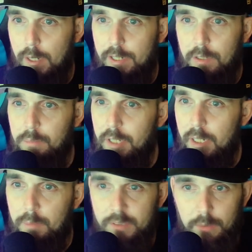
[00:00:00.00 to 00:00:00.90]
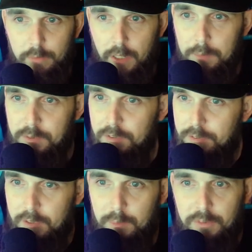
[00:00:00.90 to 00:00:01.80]
random game sometimes, it
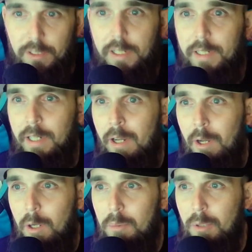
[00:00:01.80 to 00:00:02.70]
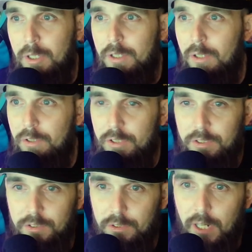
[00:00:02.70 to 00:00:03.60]
seems like, but you
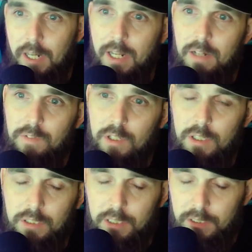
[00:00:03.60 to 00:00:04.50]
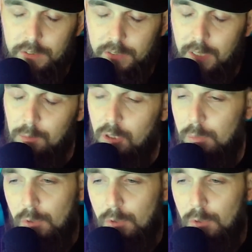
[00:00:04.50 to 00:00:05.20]
still got to have a stable